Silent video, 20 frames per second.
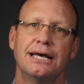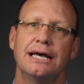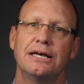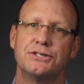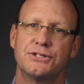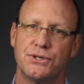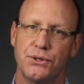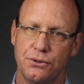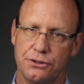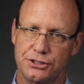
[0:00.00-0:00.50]

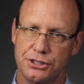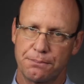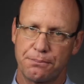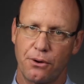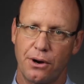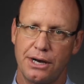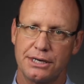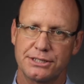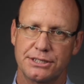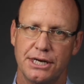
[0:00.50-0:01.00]
As soon as the
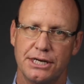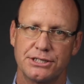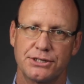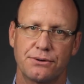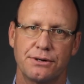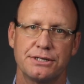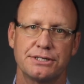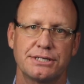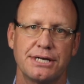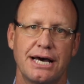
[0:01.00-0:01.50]

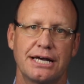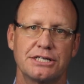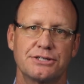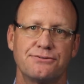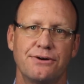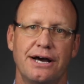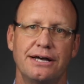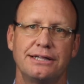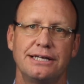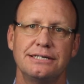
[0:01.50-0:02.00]
processor has
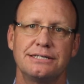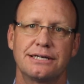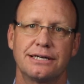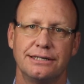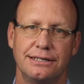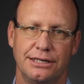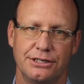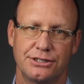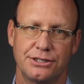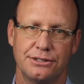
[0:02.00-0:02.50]
satisfied these
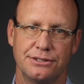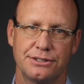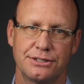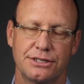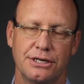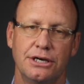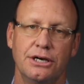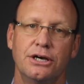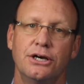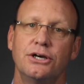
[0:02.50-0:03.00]

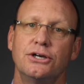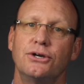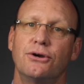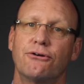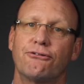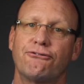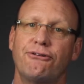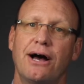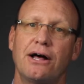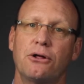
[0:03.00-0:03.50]
conditions,
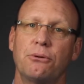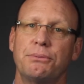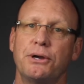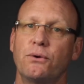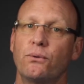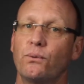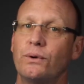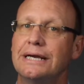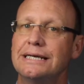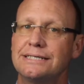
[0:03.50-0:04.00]
your file will be
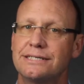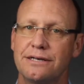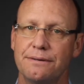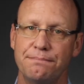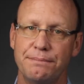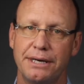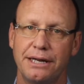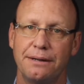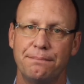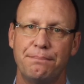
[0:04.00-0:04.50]

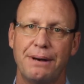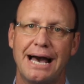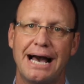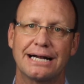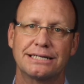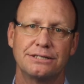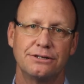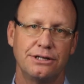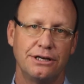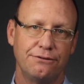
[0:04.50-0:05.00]
resubmitted
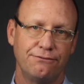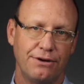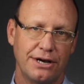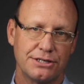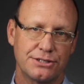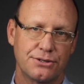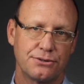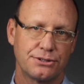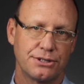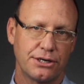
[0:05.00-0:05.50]
back to the
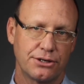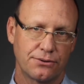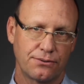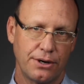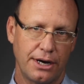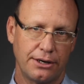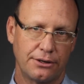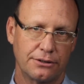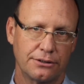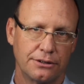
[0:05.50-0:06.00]
investor's
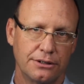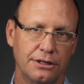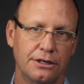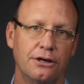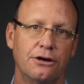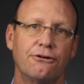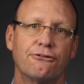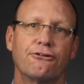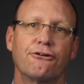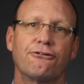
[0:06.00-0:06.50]
underwriter
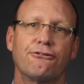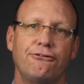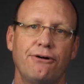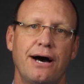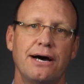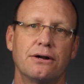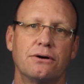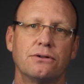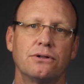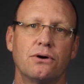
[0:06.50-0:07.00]
for
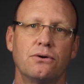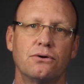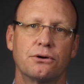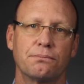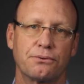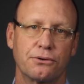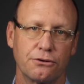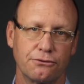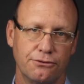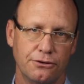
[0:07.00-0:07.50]
final loan
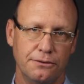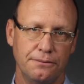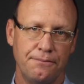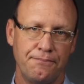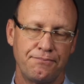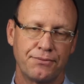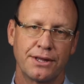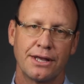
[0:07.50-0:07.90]
approval.